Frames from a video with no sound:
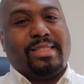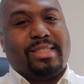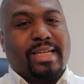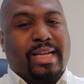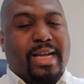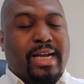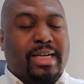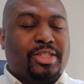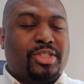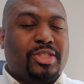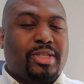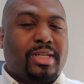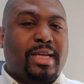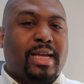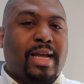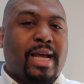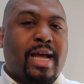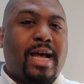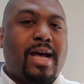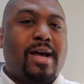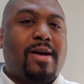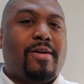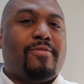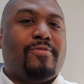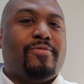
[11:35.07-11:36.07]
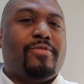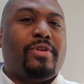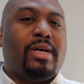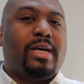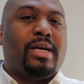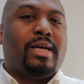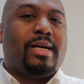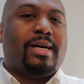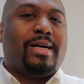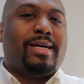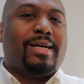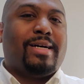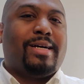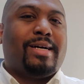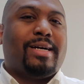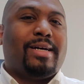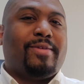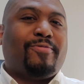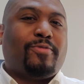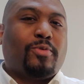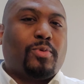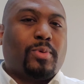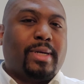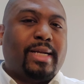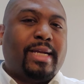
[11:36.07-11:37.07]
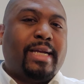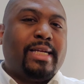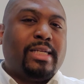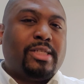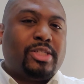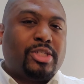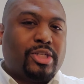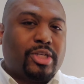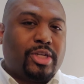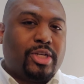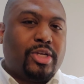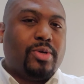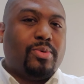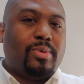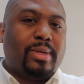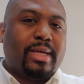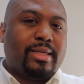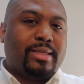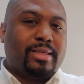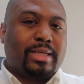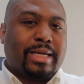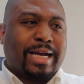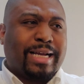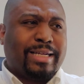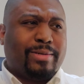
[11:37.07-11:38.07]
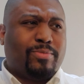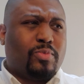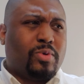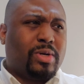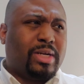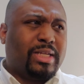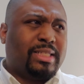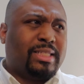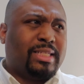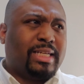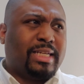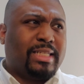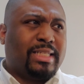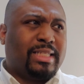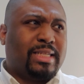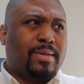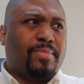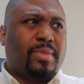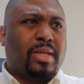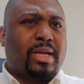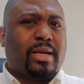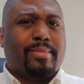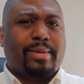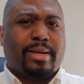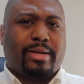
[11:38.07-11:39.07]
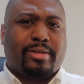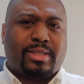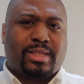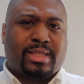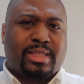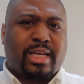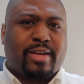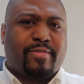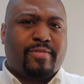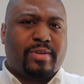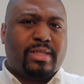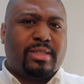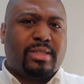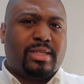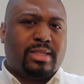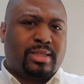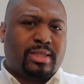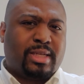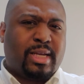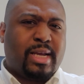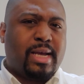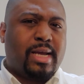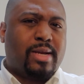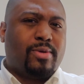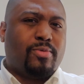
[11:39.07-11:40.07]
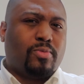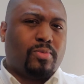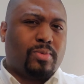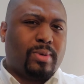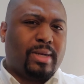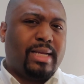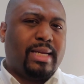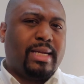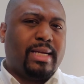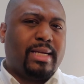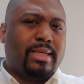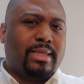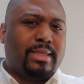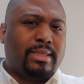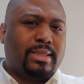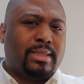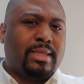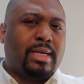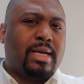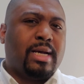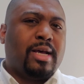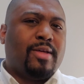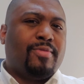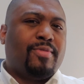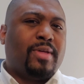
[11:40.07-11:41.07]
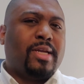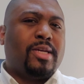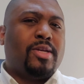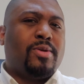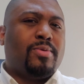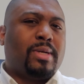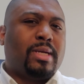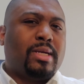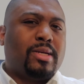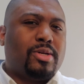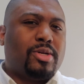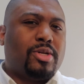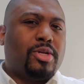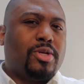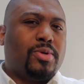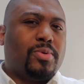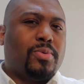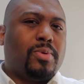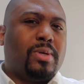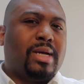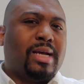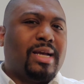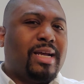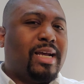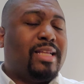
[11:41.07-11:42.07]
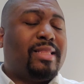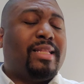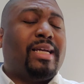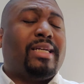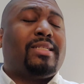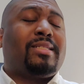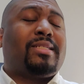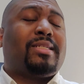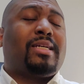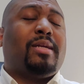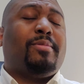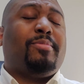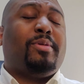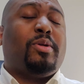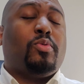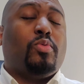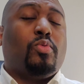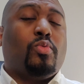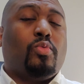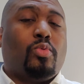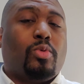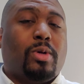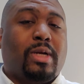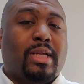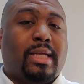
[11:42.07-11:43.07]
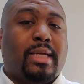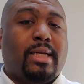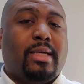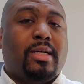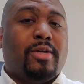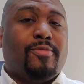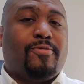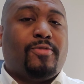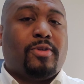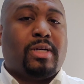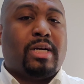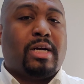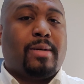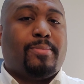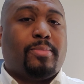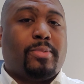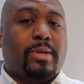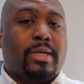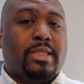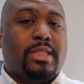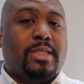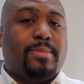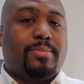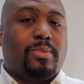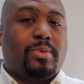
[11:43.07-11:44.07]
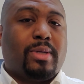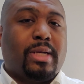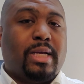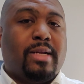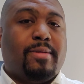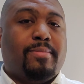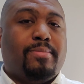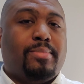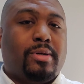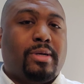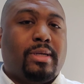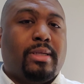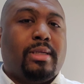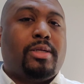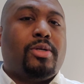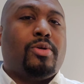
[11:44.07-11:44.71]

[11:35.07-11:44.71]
They actually have, uh, for each unit, I want to say something about 7 to 10 readings that you can do, and that's going to be really good for comprehensible input.